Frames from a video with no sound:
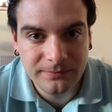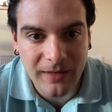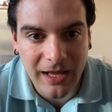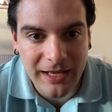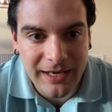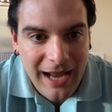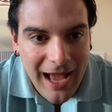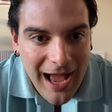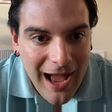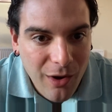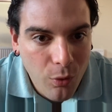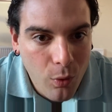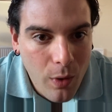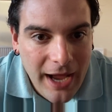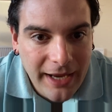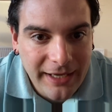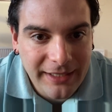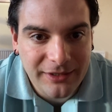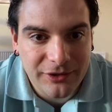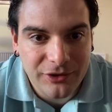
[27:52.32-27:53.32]
And how
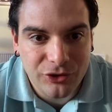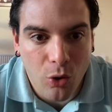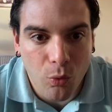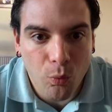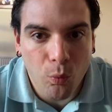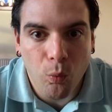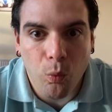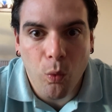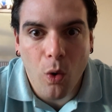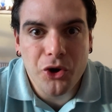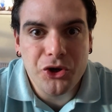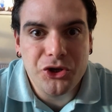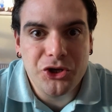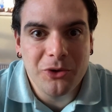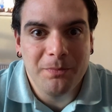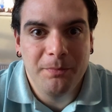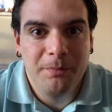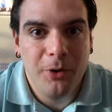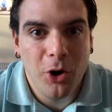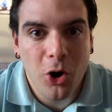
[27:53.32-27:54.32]
I don't want to
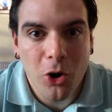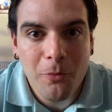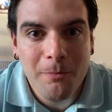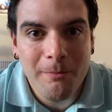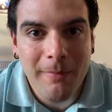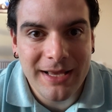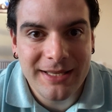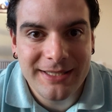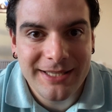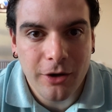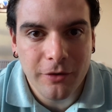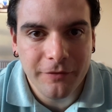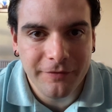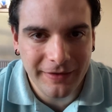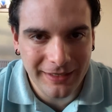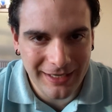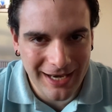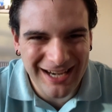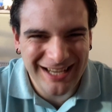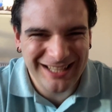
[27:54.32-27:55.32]
put myself
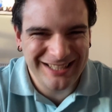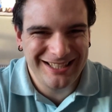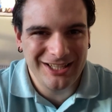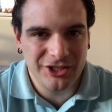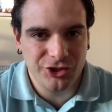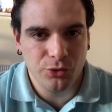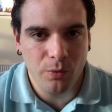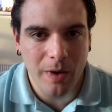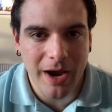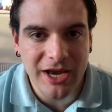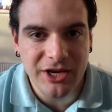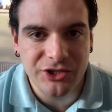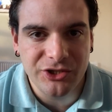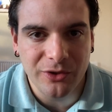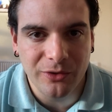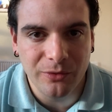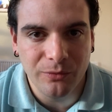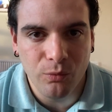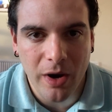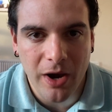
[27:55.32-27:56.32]
in any
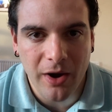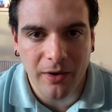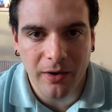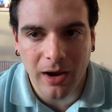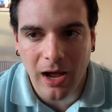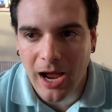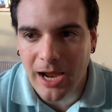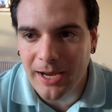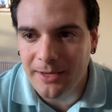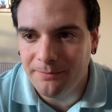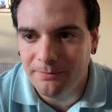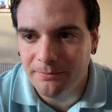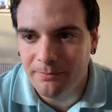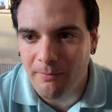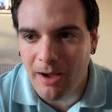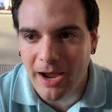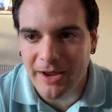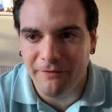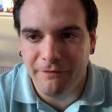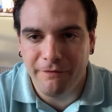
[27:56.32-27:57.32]
situation where I
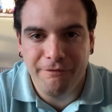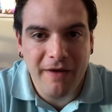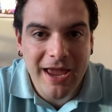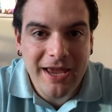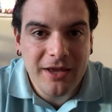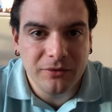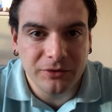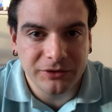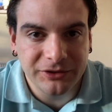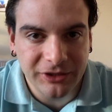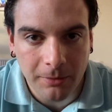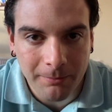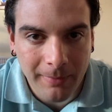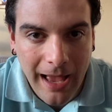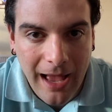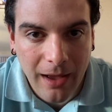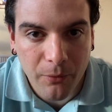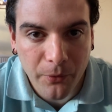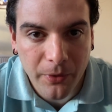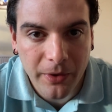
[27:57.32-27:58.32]
might fail
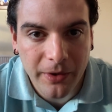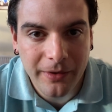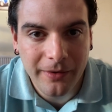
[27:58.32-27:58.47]
somehow.